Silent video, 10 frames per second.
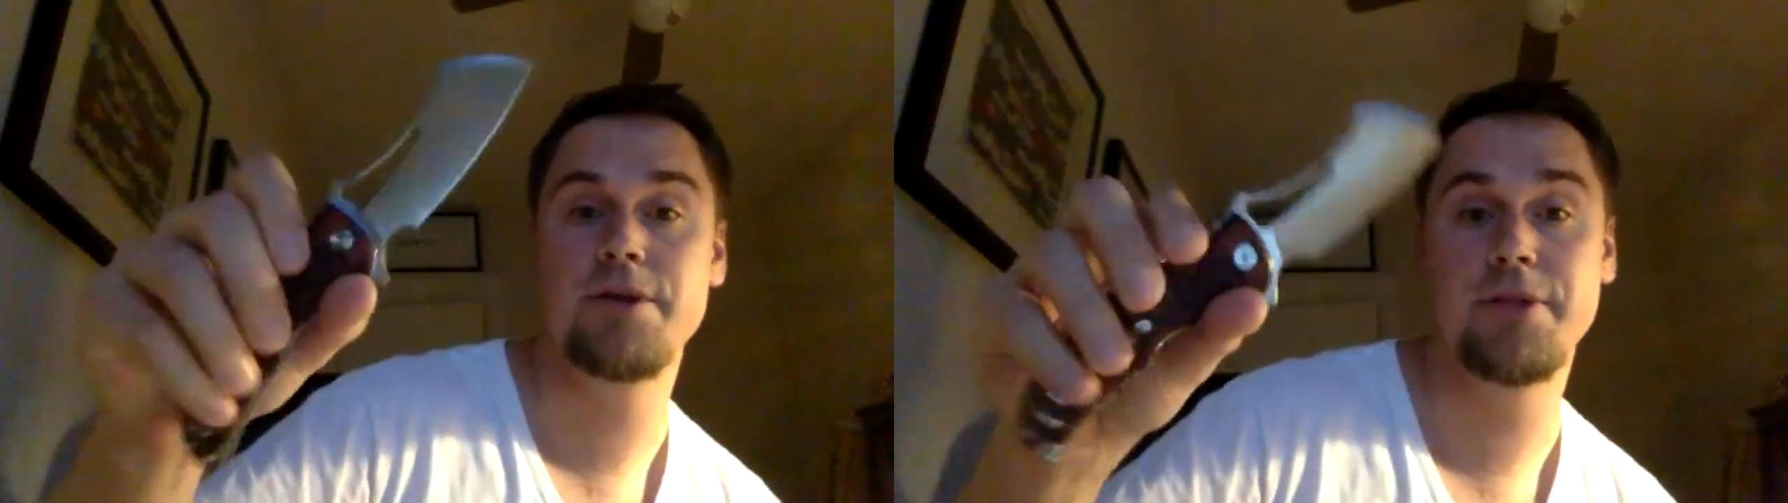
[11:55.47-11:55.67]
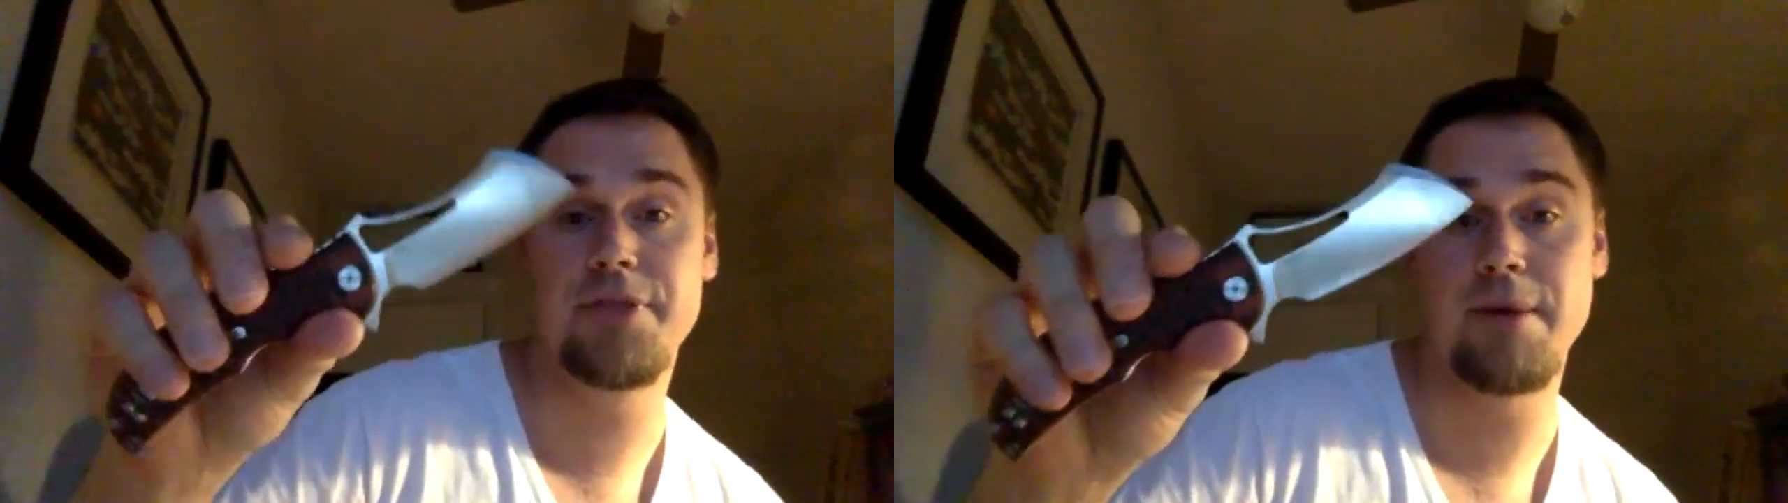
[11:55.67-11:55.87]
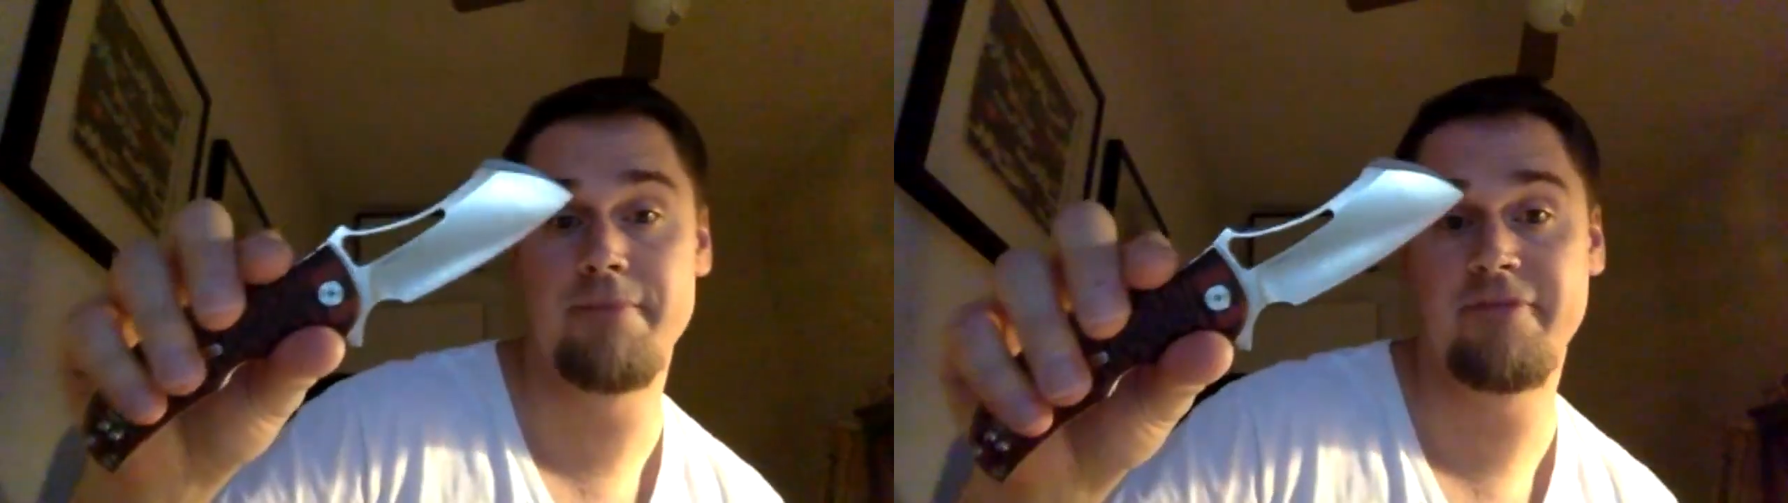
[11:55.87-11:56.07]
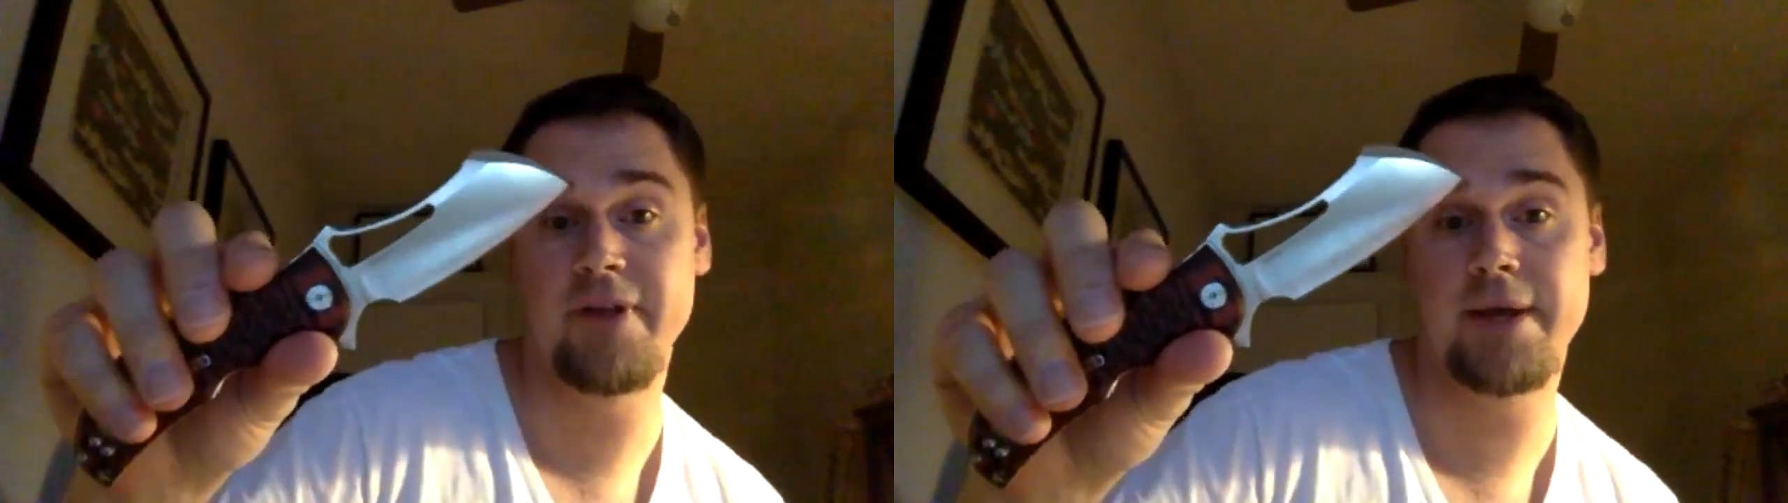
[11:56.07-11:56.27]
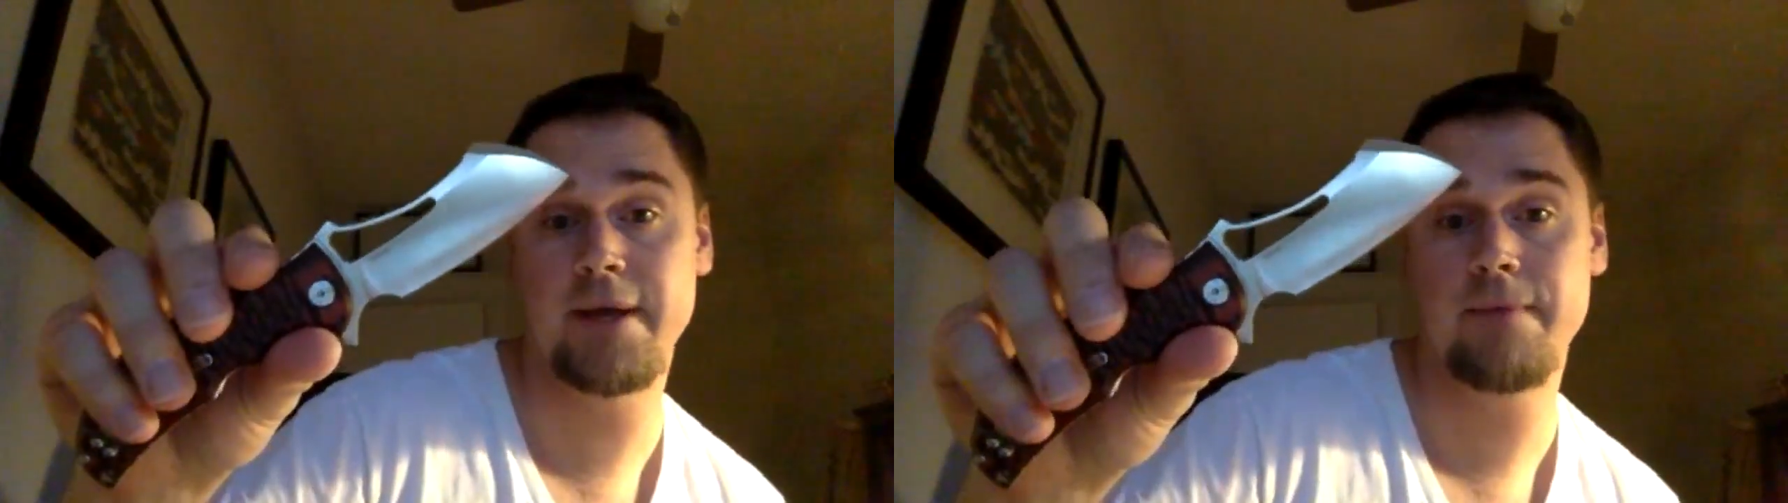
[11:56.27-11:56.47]
can thumb
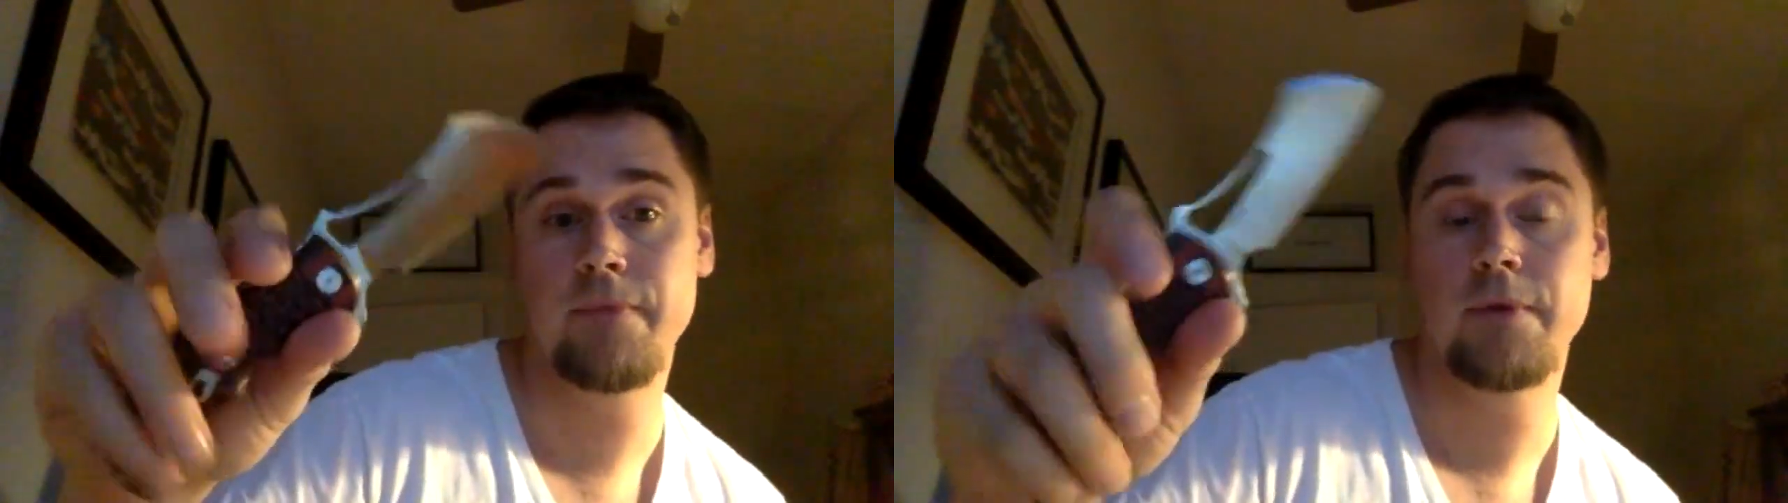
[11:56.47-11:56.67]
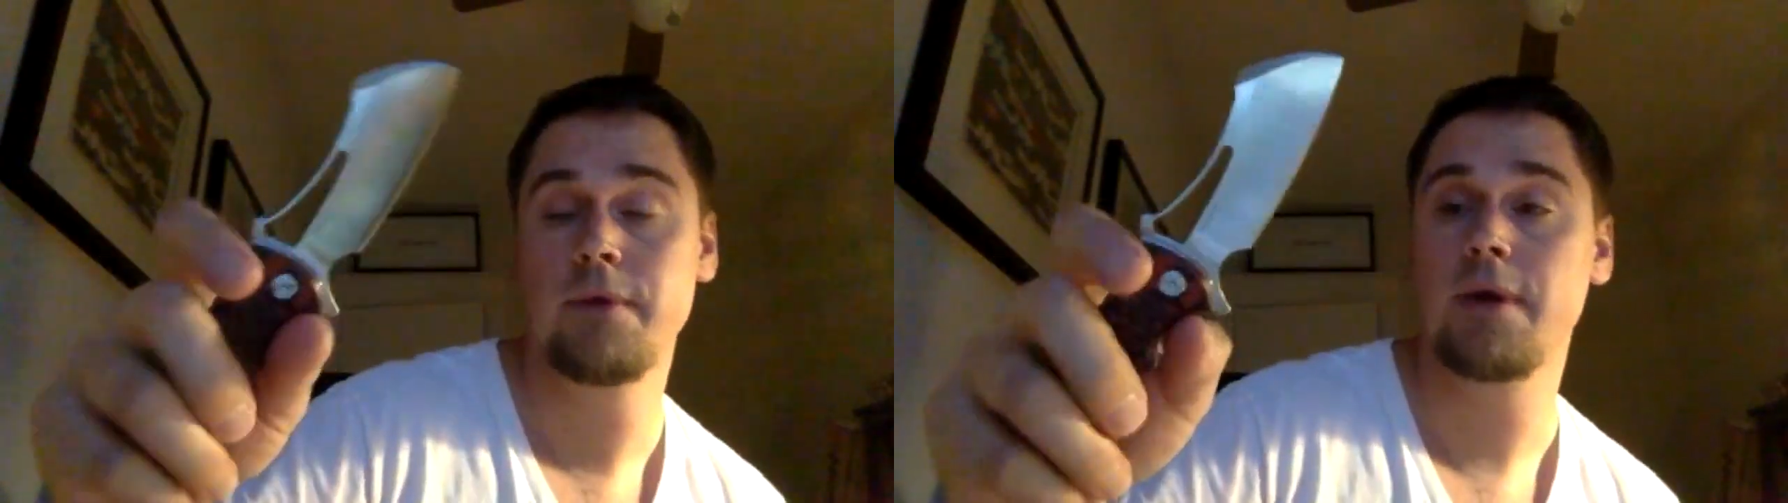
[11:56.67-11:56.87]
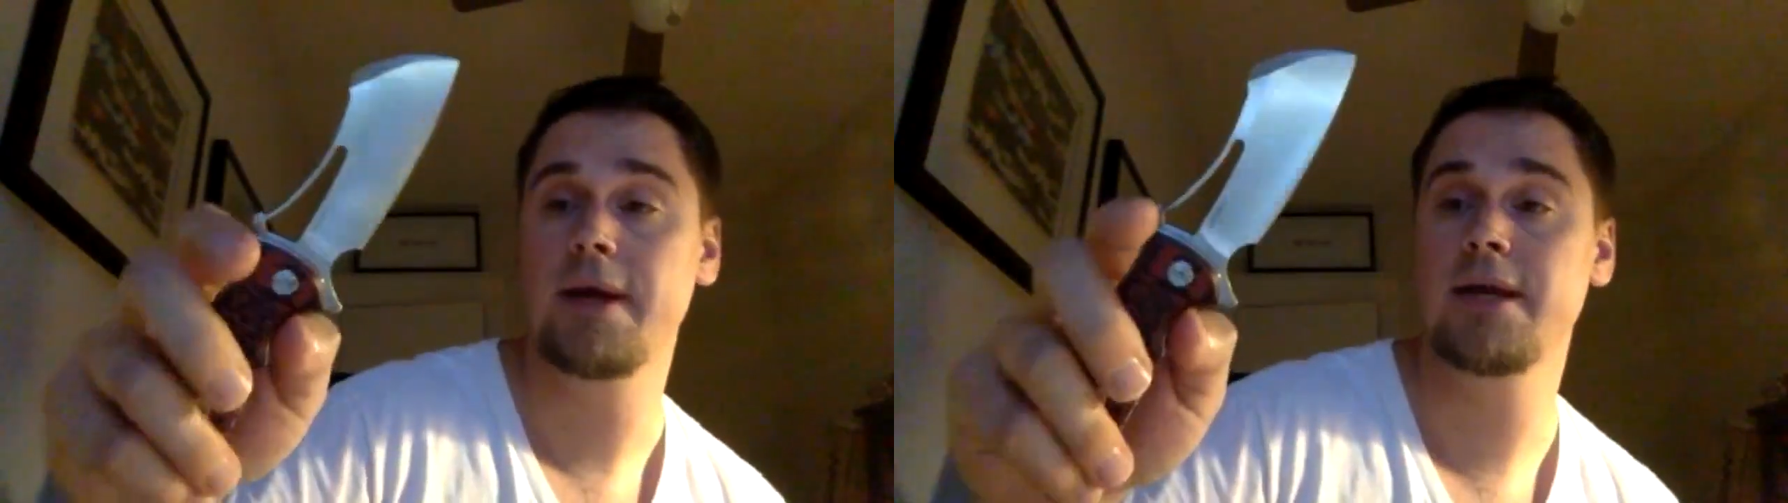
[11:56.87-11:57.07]
flick it. I